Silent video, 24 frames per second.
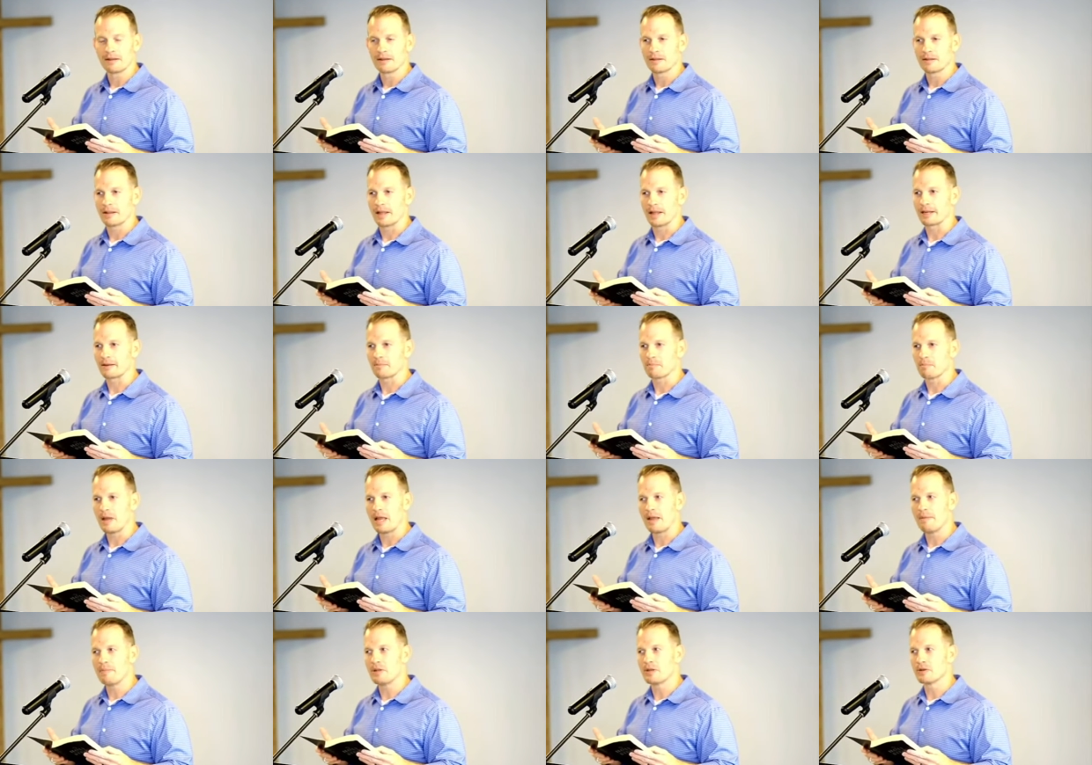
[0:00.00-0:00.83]
like
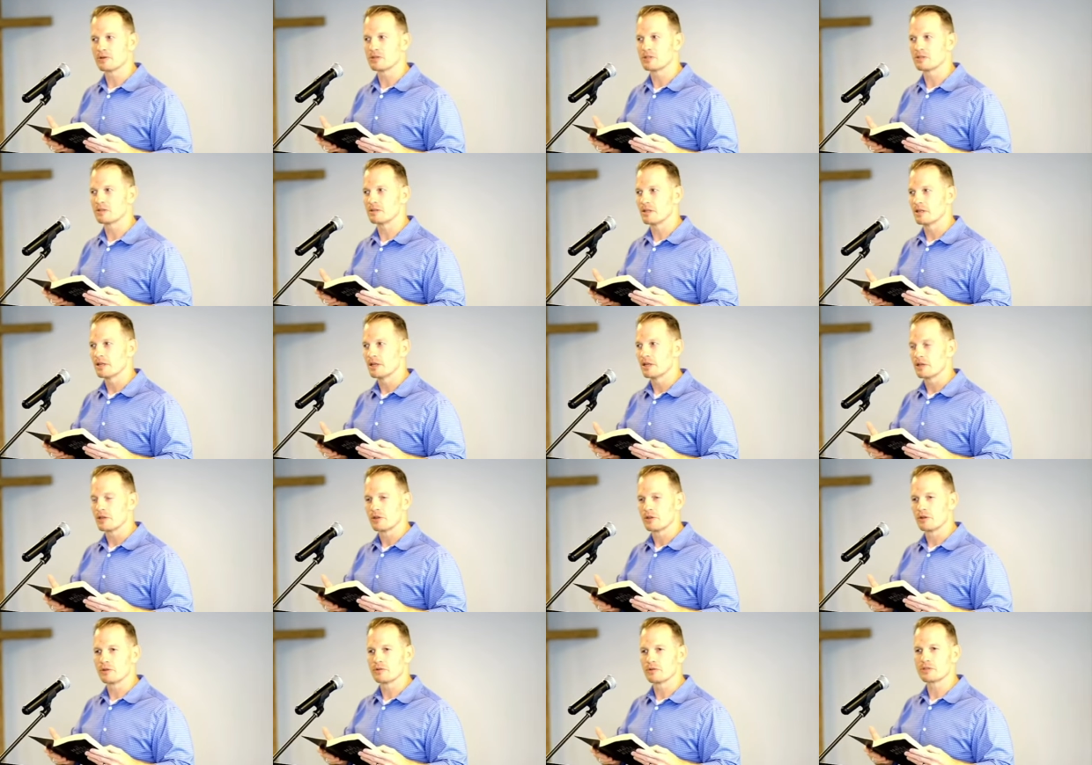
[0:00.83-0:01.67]
maybe you're,
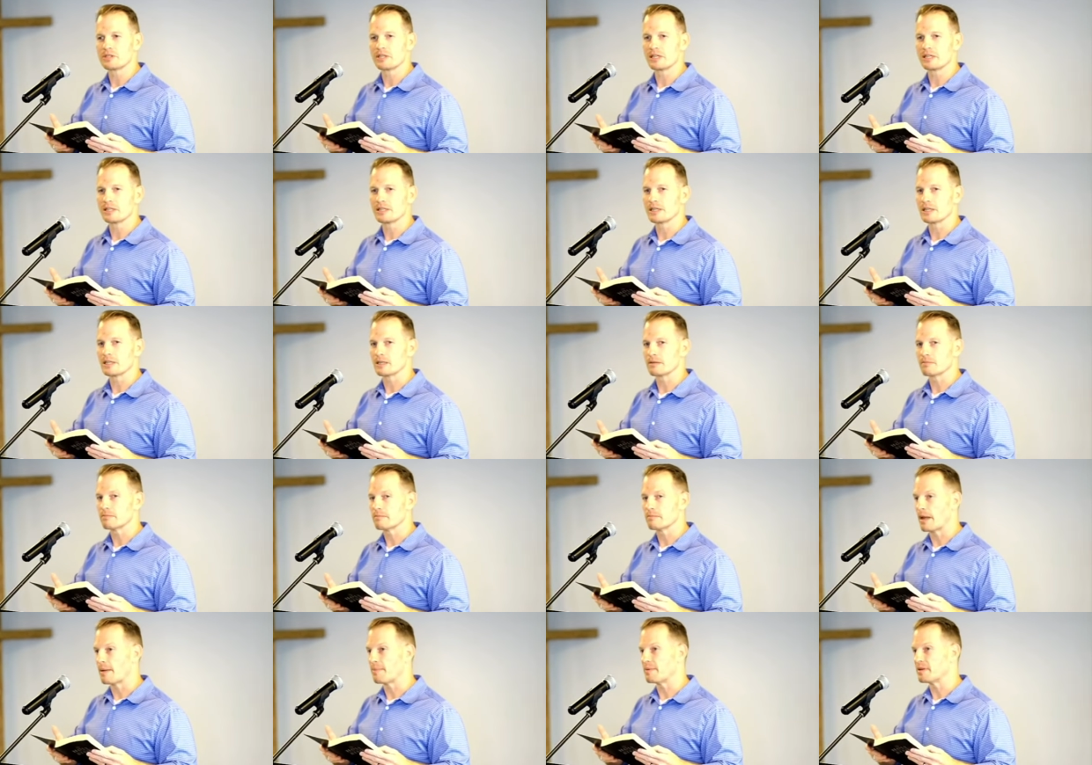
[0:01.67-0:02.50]
you're stealing
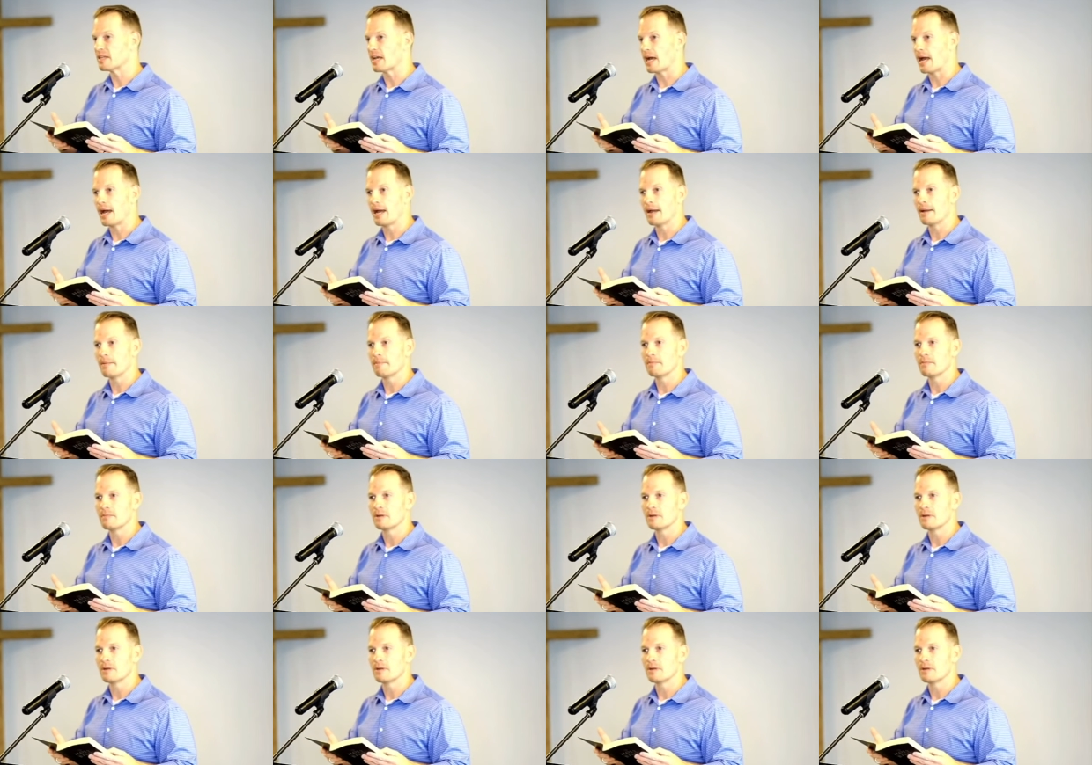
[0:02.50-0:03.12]
maybe time,